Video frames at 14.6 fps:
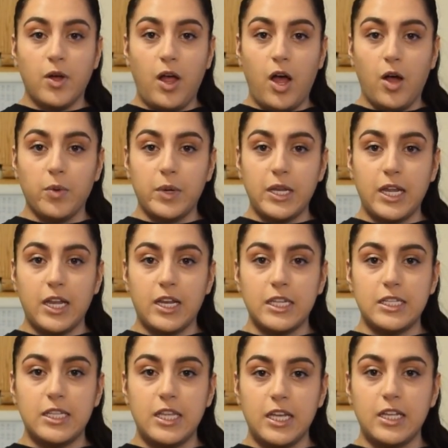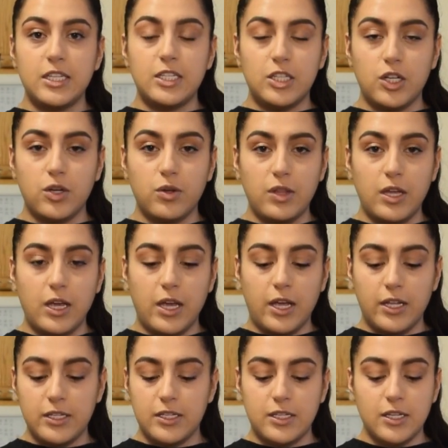all we need is these two
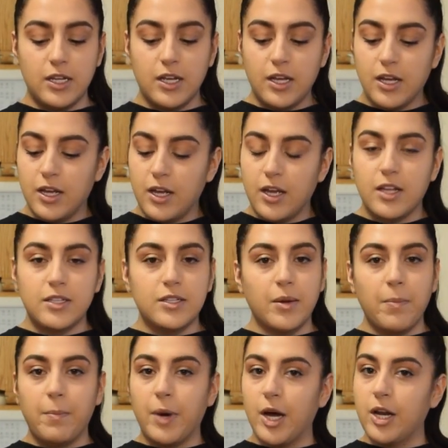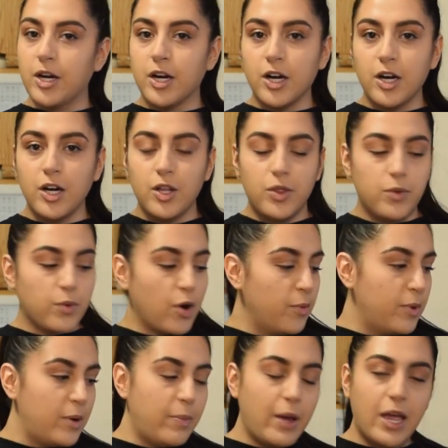things. Some butter, throw
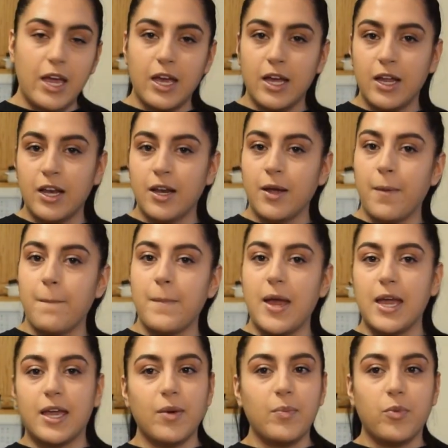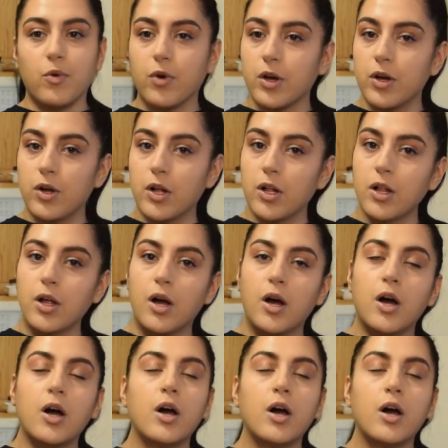them in a pan, make it boil.